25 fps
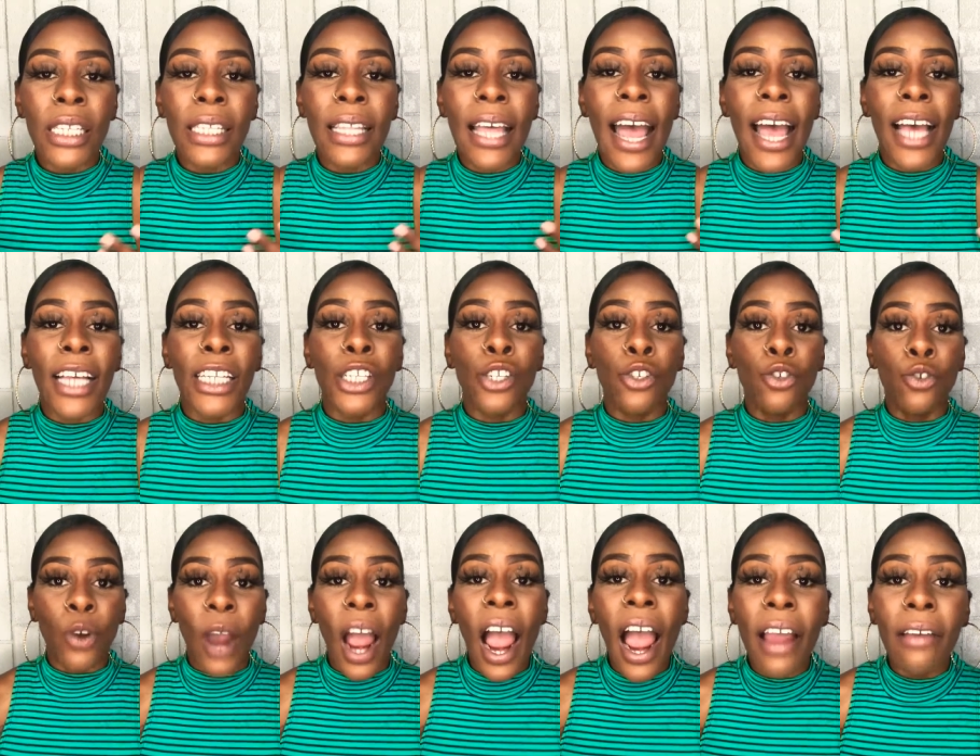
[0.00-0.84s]
that
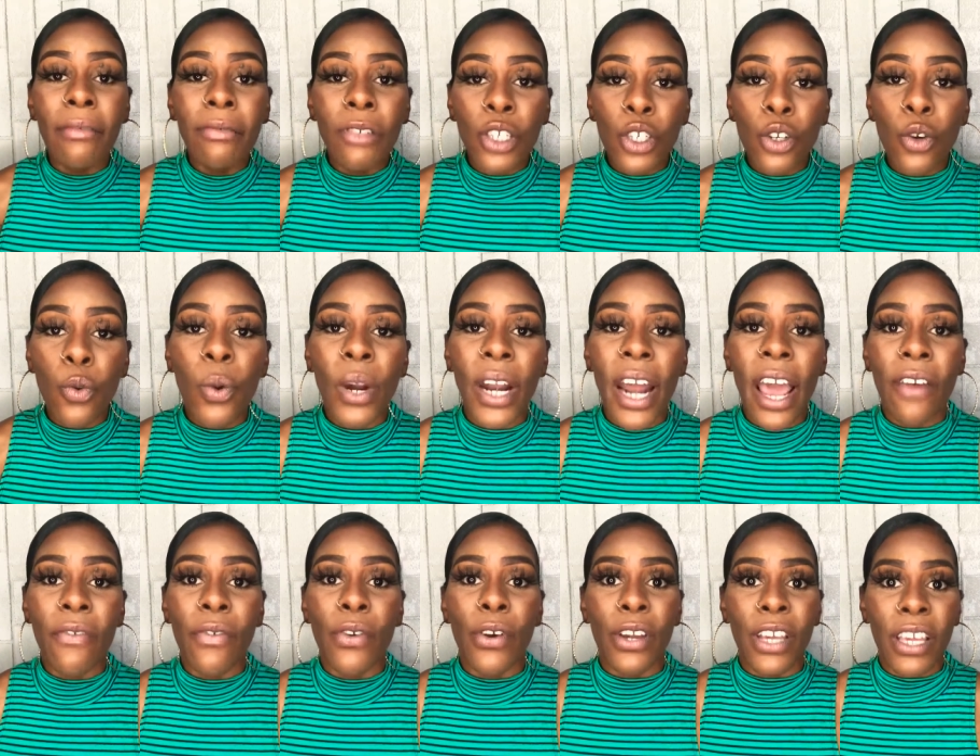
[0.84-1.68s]
drives you,
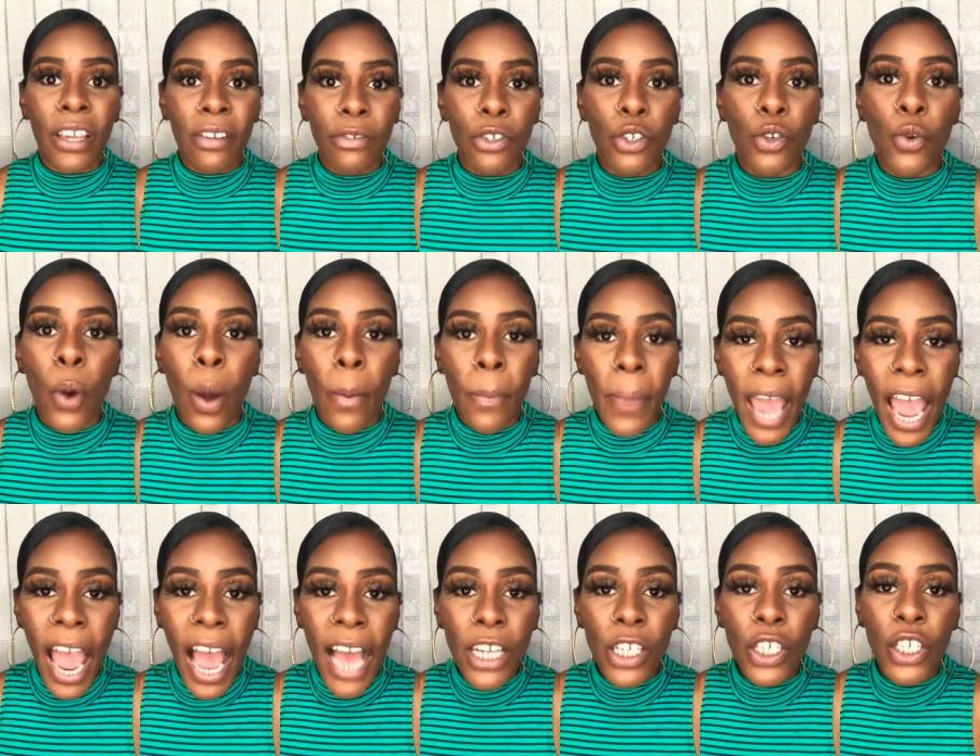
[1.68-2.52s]
whatever gives you a
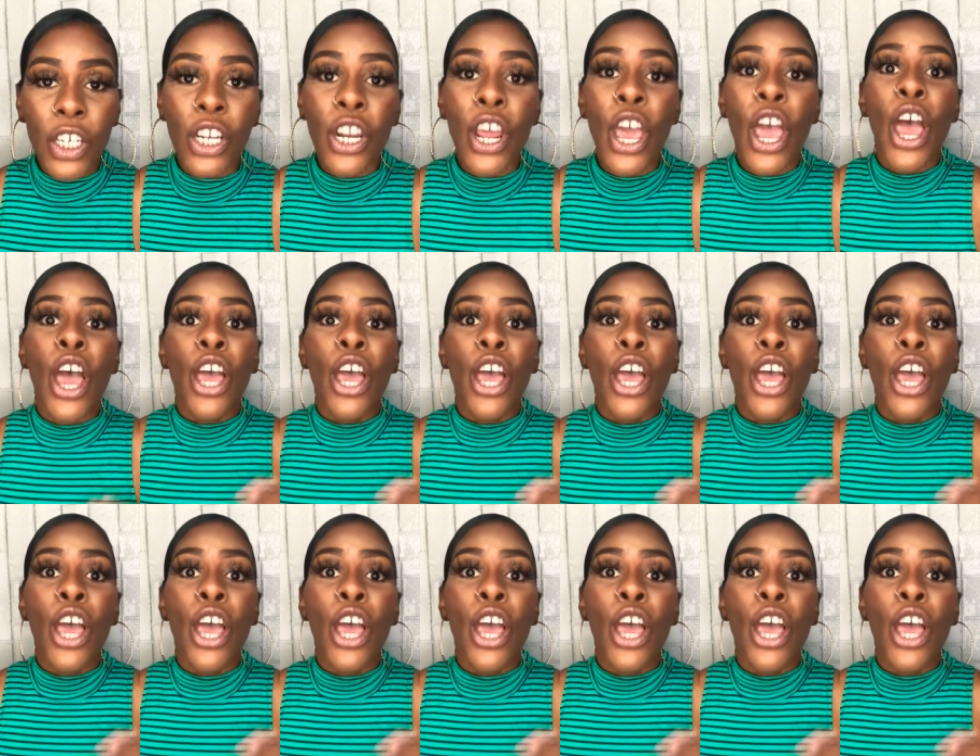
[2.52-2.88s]
passion.